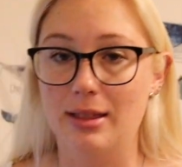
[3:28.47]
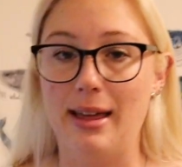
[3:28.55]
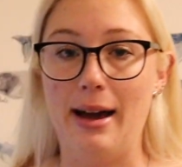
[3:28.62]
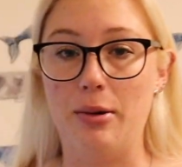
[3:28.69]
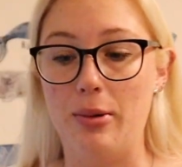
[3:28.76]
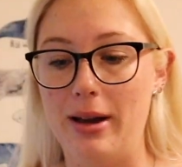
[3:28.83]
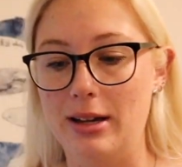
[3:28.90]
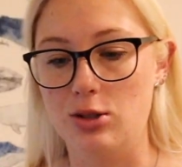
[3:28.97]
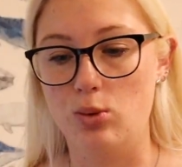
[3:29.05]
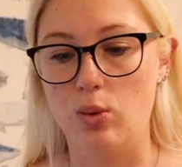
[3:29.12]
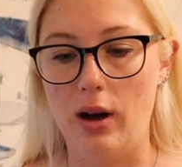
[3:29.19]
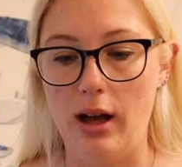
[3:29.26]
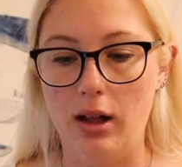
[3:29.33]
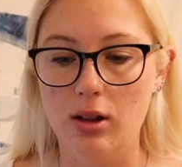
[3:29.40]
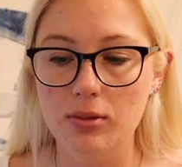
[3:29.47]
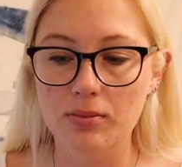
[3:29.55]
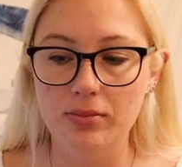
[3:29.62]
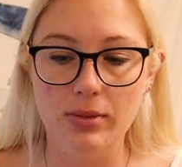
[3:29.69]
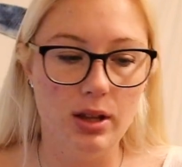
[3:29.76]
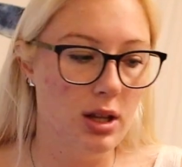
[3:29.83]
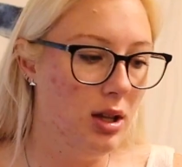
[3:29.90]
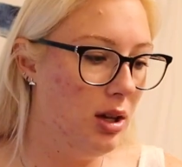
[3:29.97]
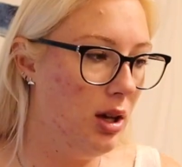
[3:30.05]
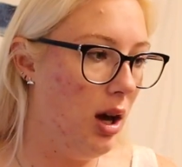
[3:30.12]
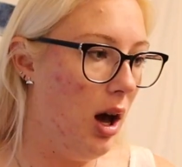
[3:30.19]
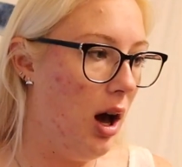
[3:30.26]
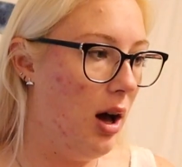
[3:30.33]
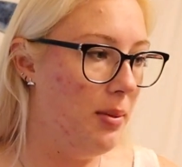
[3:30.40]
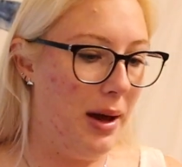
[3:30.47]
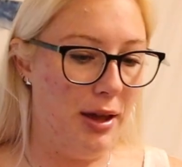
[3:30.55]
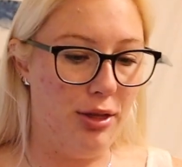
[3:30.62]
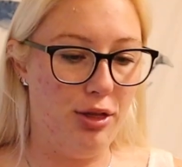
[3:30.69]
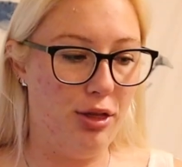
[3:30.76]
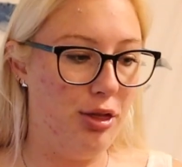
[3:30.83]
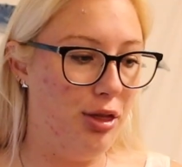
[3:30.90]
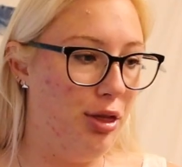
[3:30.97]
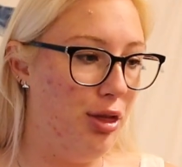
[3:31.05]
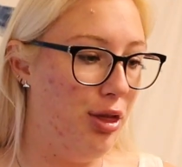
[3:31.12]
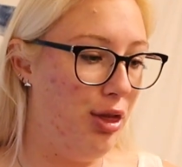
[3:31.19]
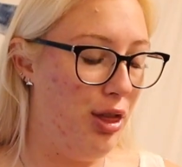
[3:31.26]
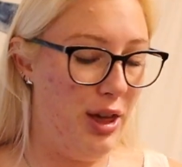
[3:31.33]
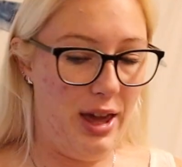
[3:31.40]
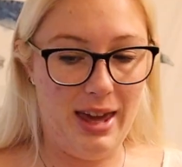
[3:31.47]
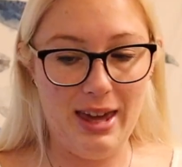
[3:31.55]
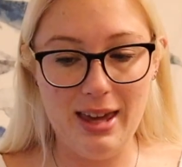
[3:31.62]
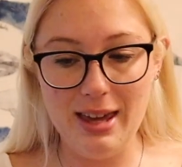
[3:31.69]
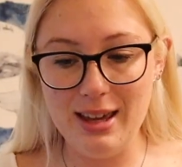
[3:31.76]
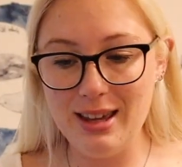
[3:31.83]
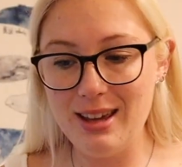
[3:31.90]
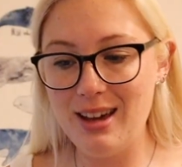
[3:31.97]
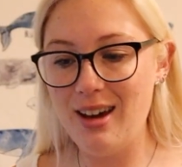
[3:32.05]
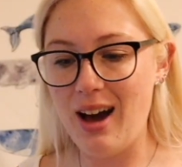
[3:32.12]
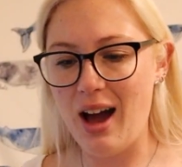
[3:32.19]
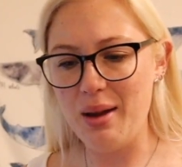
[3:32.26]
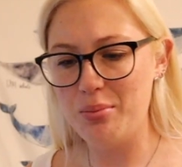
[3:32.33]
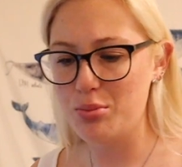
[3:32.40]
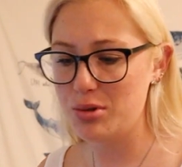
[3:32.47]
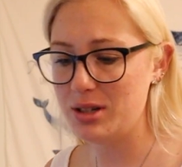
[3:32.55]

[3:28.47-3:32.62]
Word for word: that way as well. Um, I think I'm